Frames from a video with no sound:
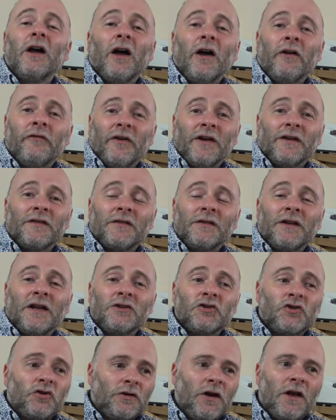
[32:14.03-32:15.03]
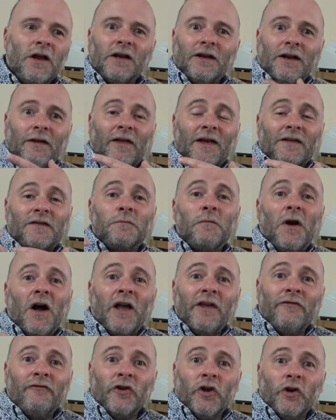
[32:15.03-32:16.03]
a vaccination. Now that's
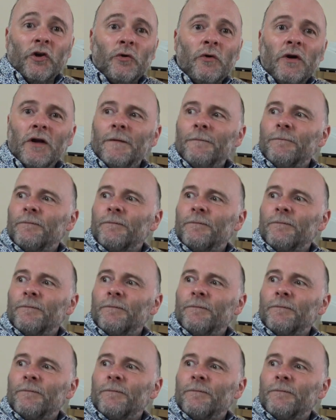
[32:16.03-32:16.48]
my view.